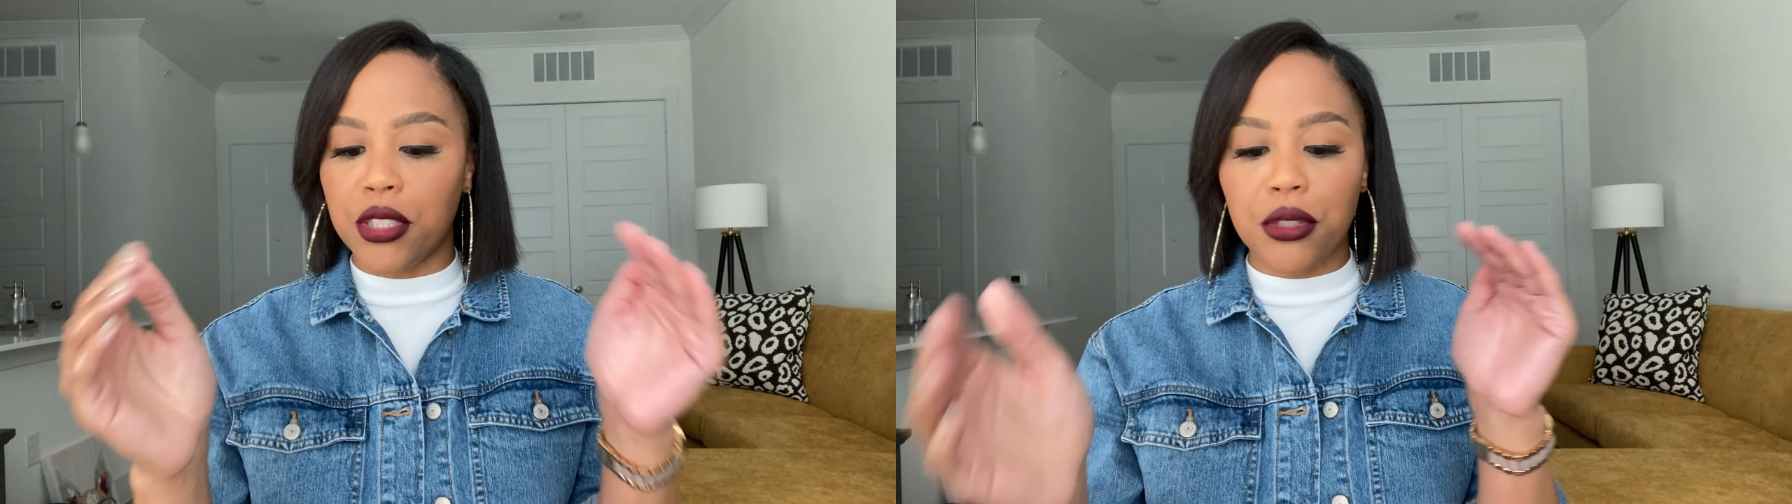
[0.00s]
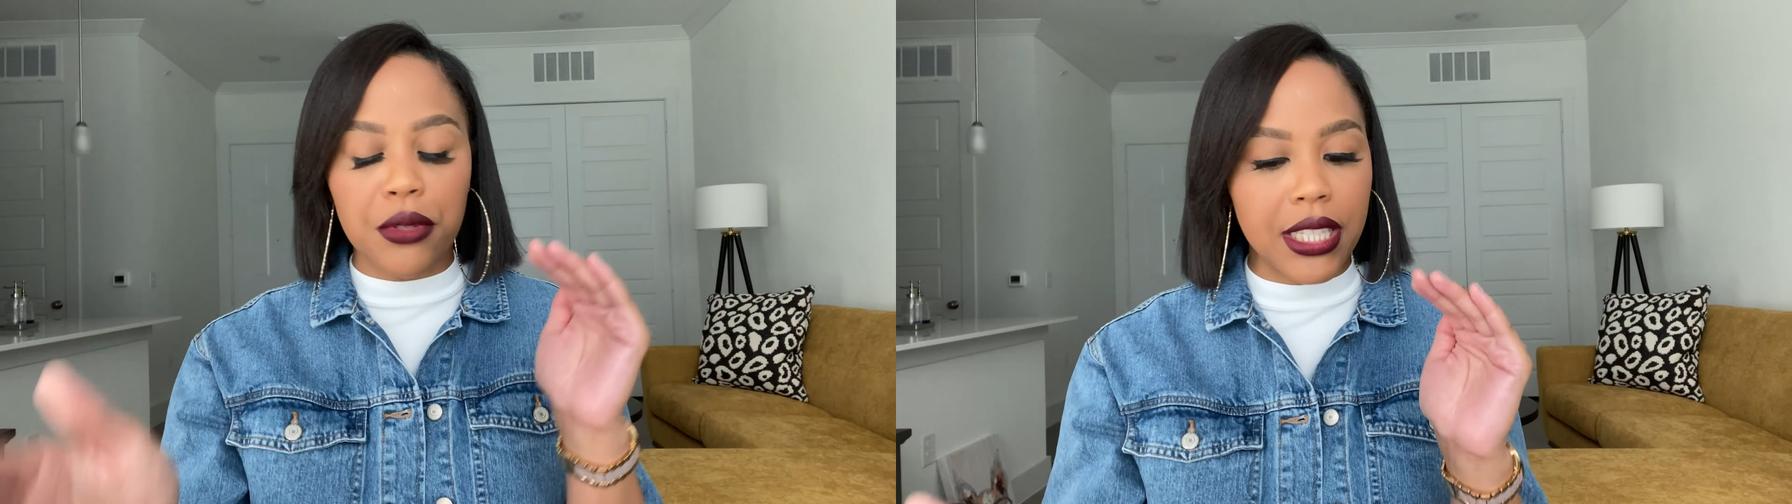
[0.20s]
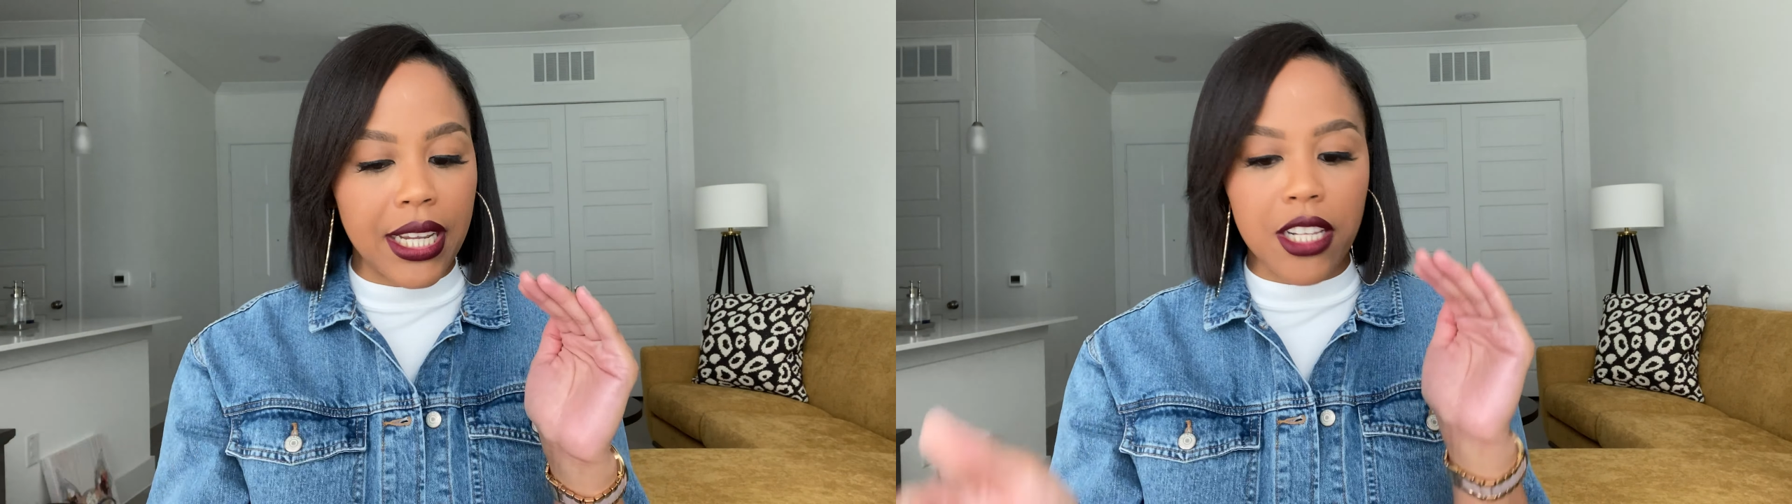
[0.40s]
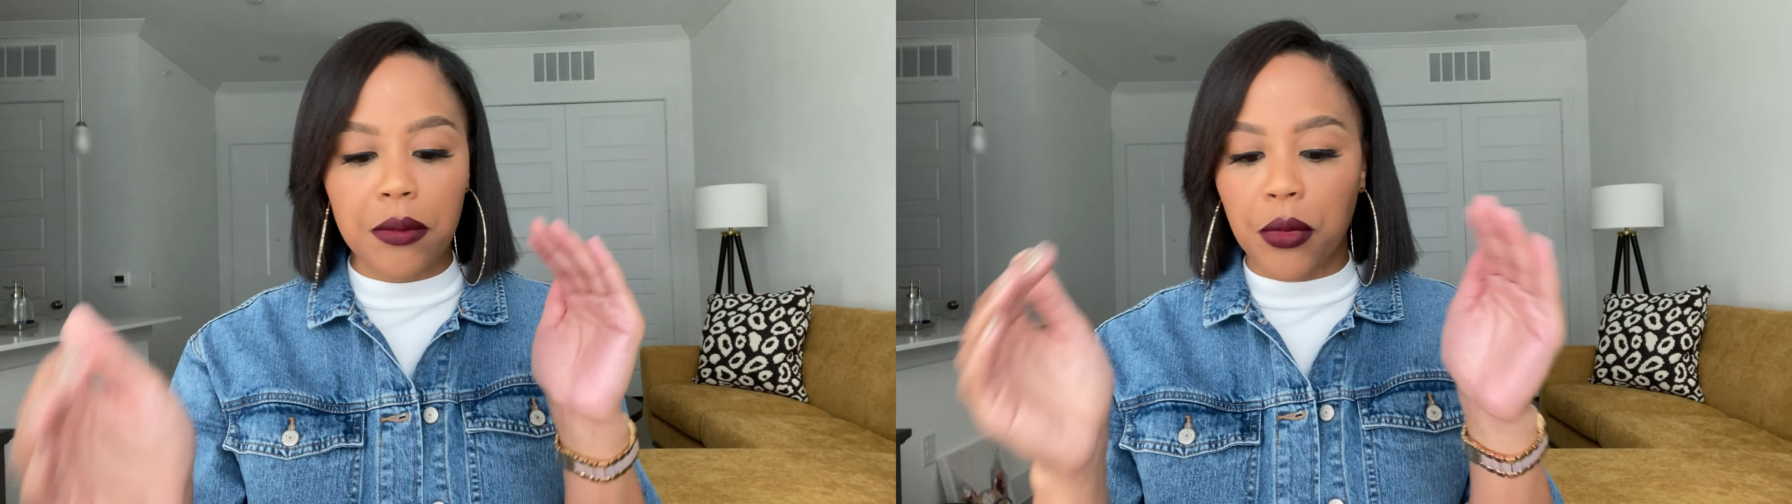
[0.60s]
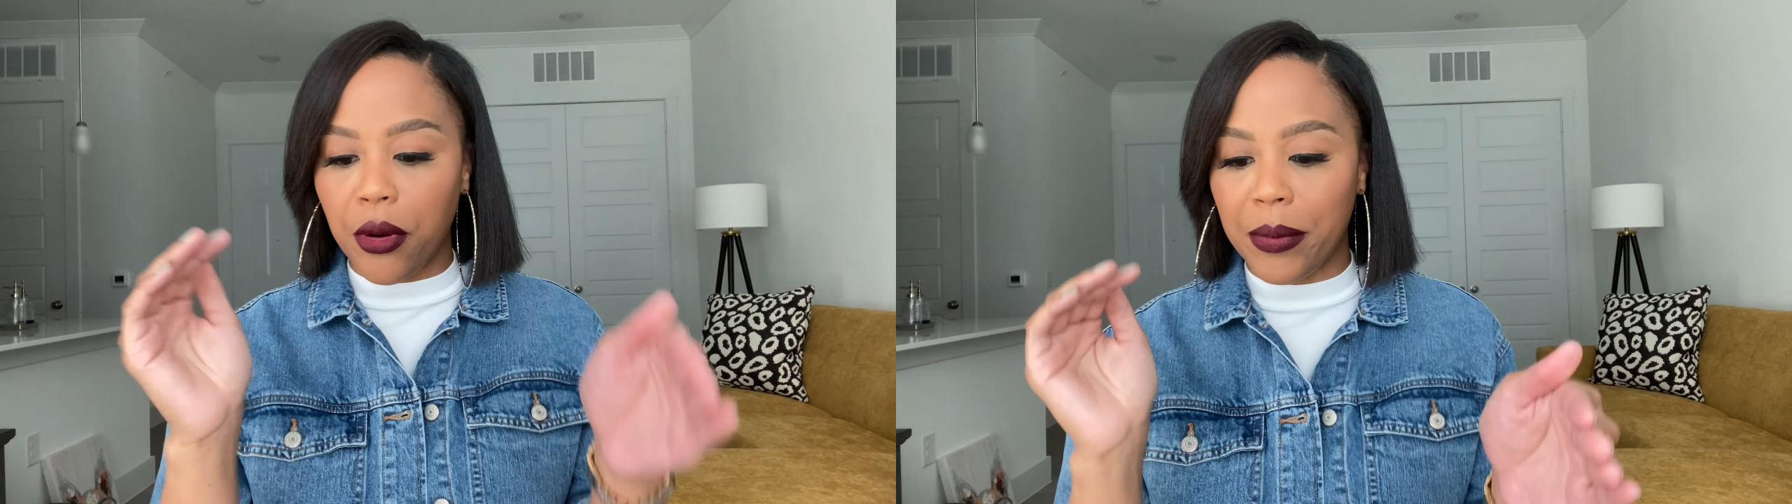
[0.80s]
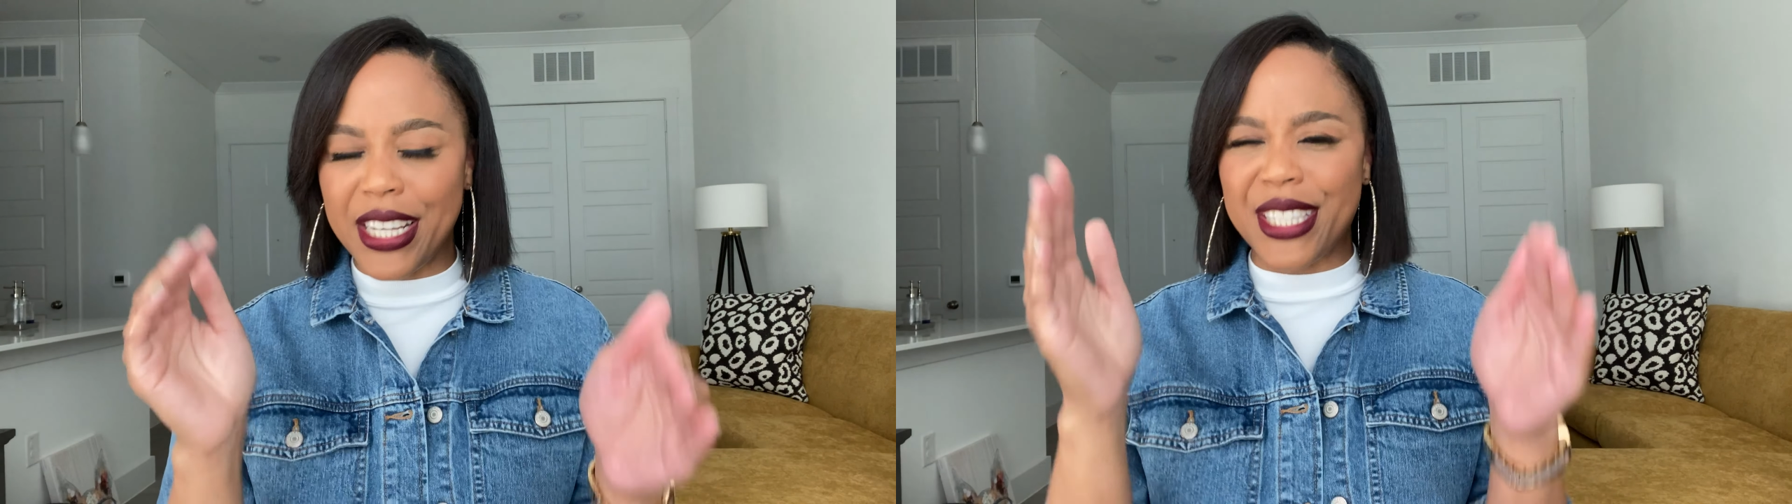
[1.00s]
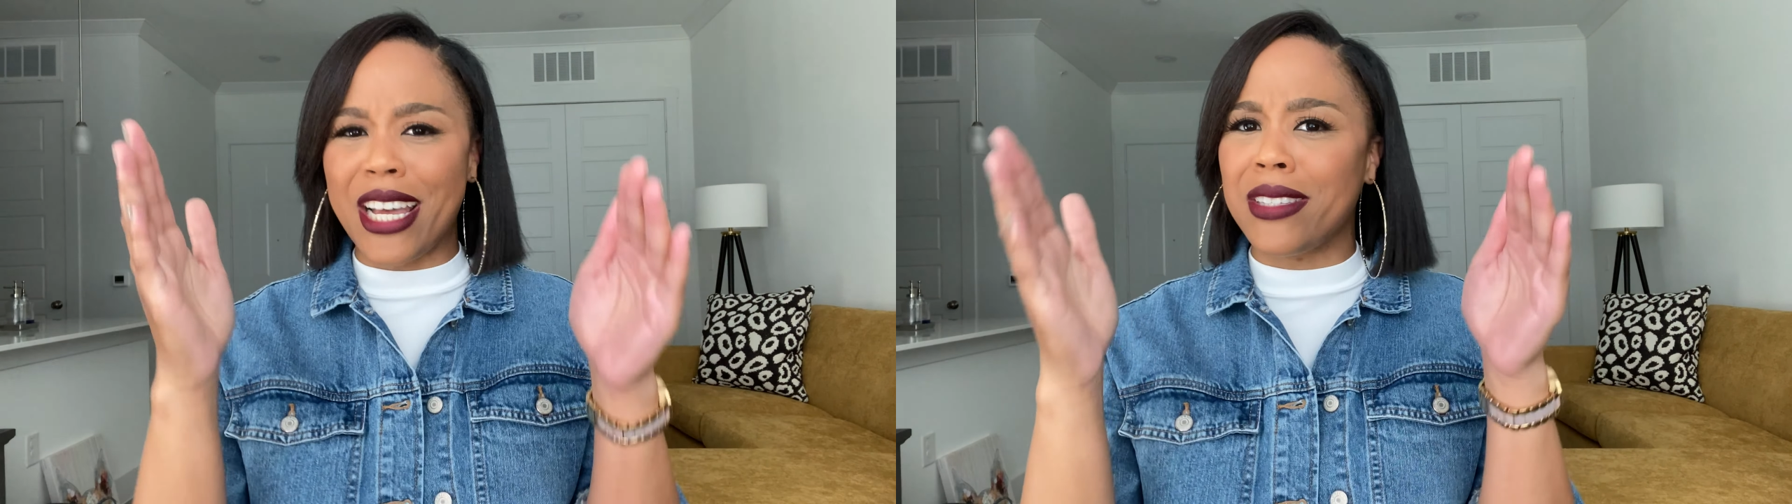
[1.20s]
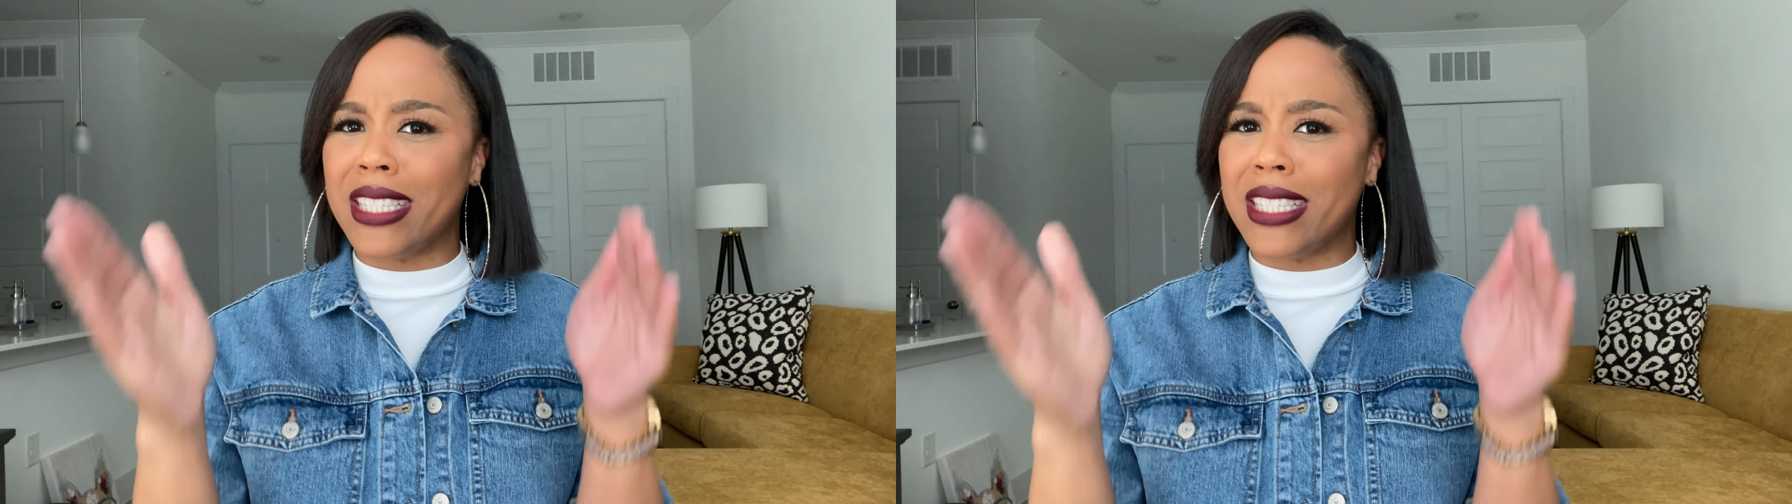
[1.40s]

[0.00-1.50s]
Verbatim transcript: dudes anymore because I've